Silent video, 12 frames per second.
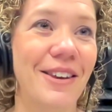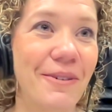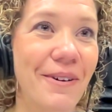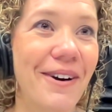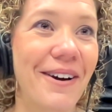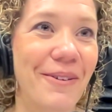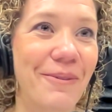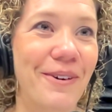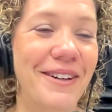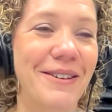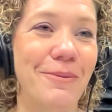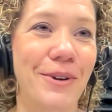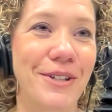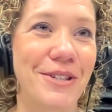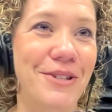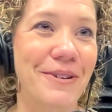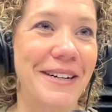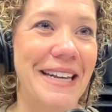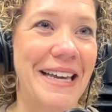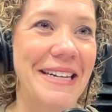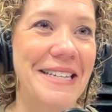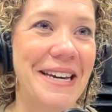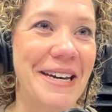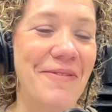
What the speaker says: You are, one student at a time.